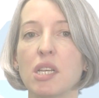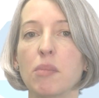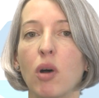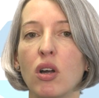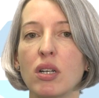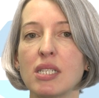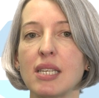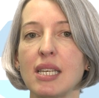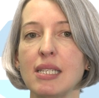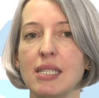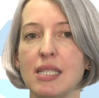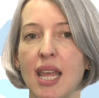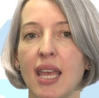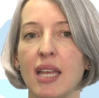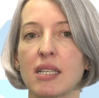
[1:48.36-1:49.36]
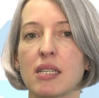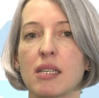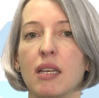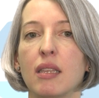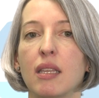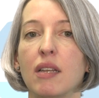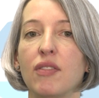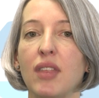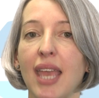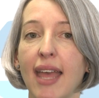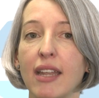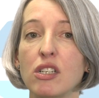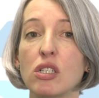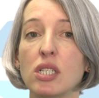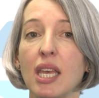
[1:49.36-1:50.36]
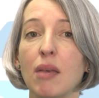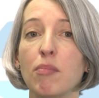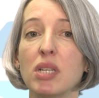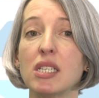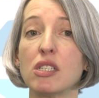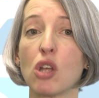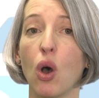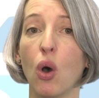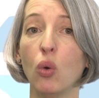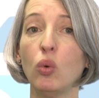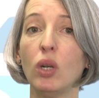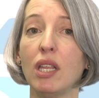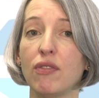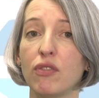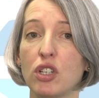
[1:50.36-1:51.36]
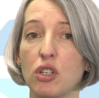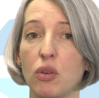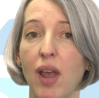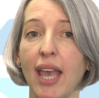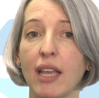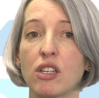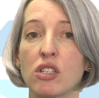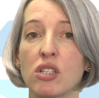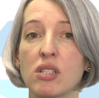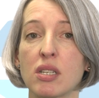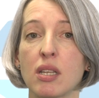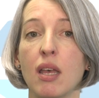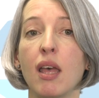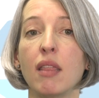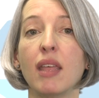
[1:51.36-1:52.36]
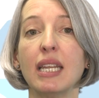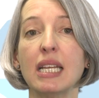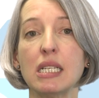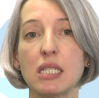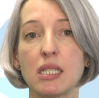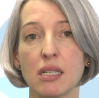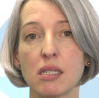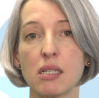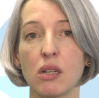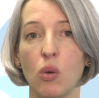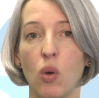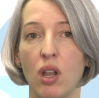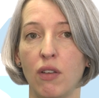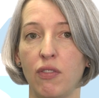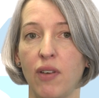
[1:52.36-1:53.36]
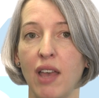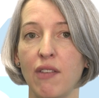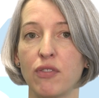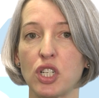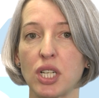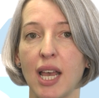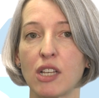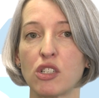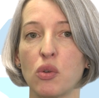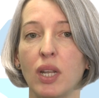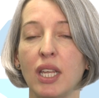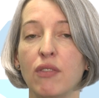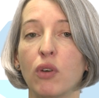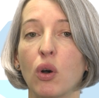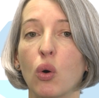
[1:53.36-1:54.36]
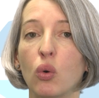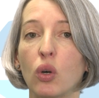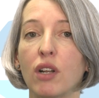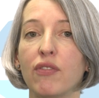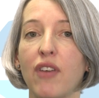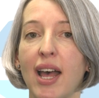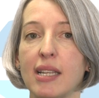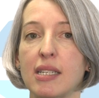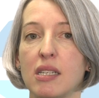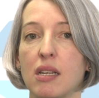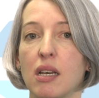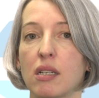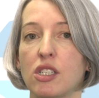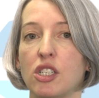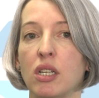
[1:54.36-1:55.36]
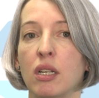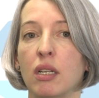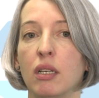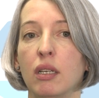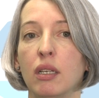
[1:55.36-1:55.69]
M R C state that if the entertainment is only for directors, then it doesn't qualify for tax relief or a V A T deduction.